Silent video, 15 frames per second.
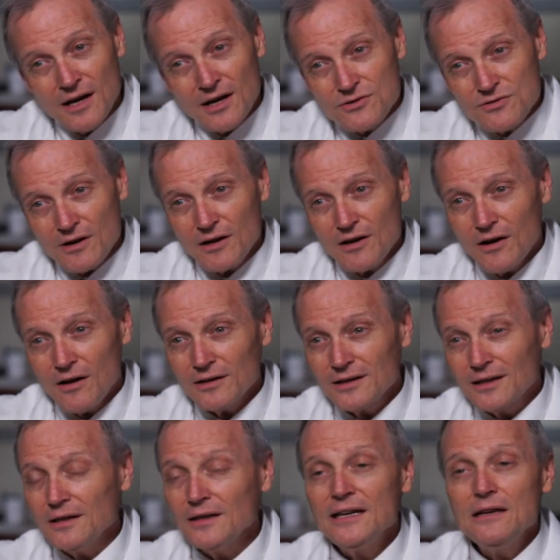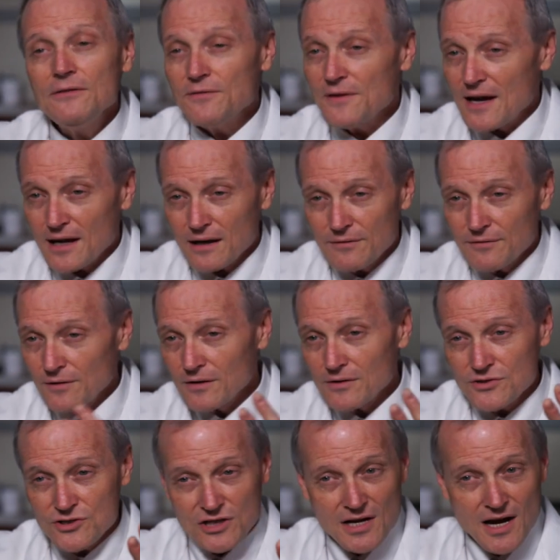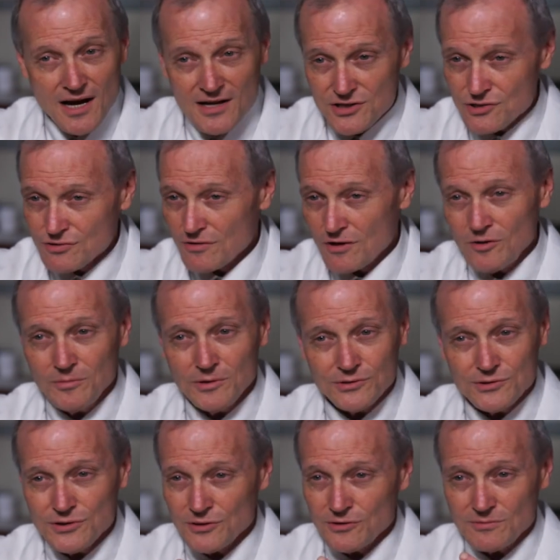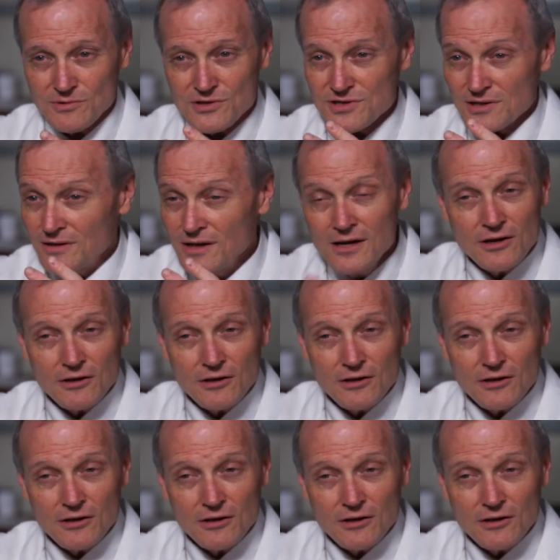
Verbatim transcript: a drug called Gleevec for GI stromal tumors and